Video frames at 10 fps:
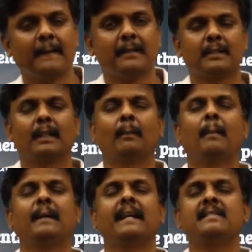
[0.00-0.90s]
So the
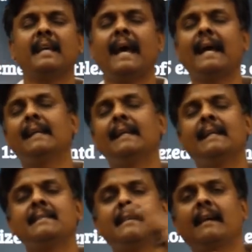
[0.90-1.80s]
moment I say Harry and
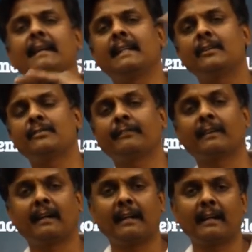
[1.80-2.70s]
Lisa are natives of
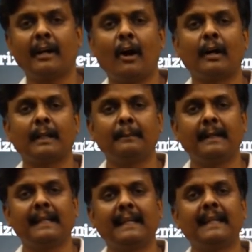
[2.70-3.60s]
Karnataka,
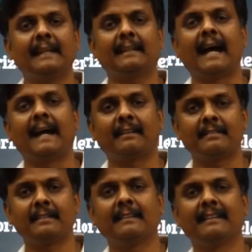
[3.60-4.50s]
automatically
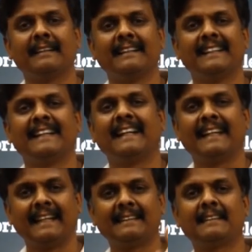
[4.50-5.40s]
hydrogen,
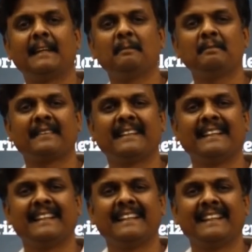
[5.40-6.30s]
lithium,
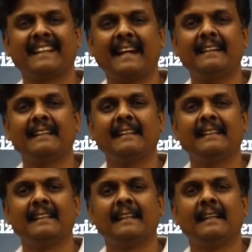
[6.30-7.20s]
right?
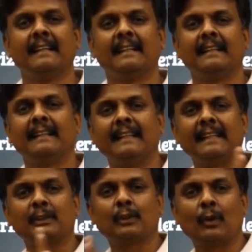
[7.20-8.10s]

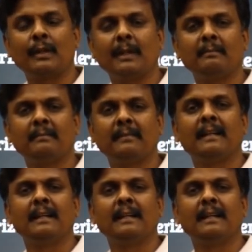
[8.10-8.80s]
Sodium,